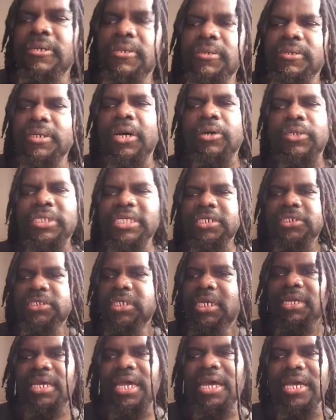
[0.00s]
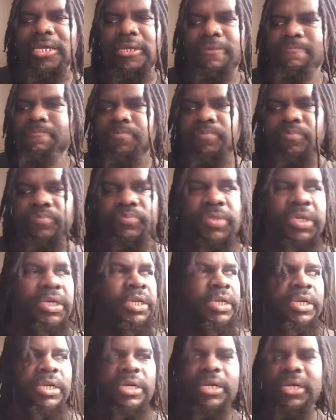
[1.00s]
You know, just like, hey,
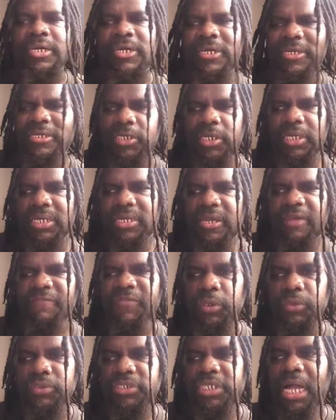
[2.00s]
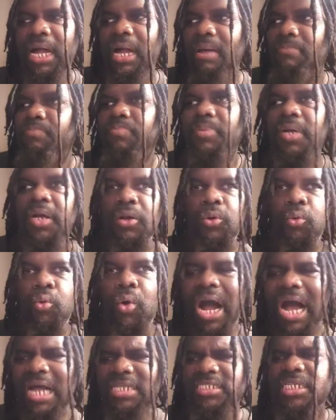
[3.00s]
if you stop
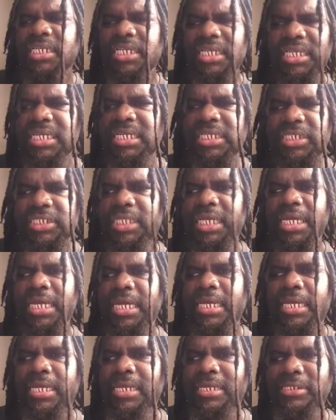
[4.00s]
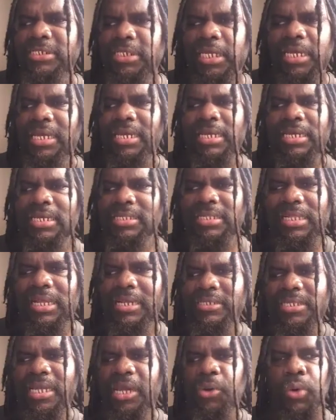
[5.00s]
watching these things,
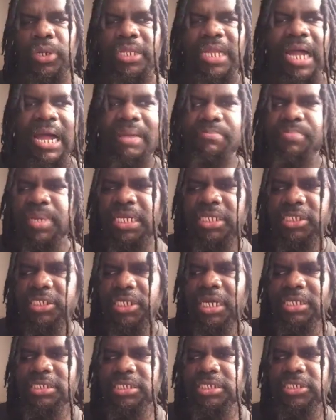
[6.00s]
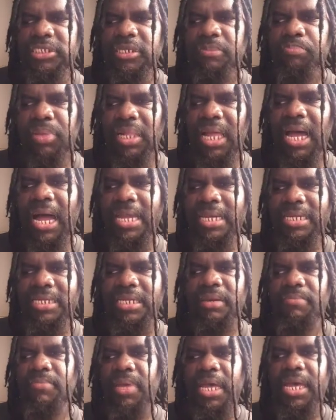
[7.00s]
like there will not be such a supply and
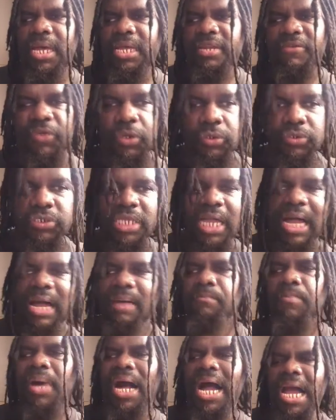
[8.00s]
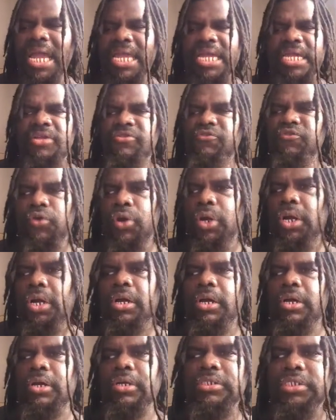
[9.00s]
demand. If you stop buying
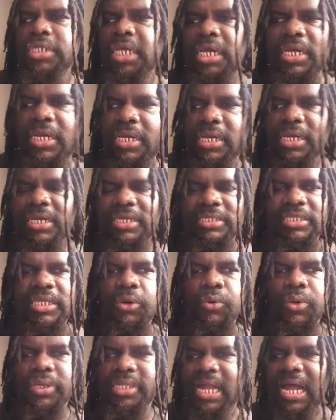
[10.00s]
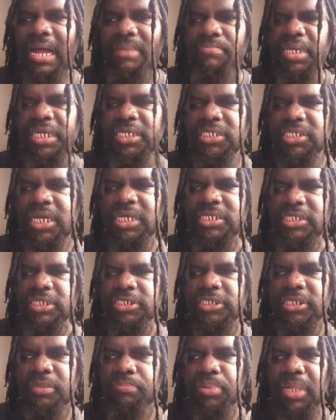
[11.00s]
drugs, there will not be such
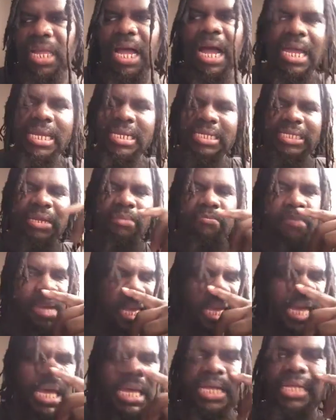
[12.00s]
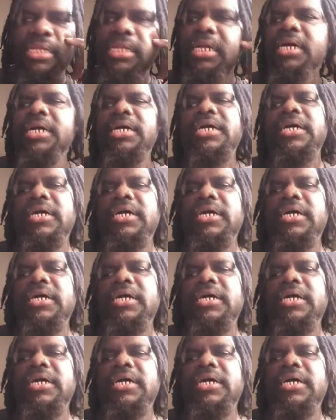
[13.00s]
a supply and demand.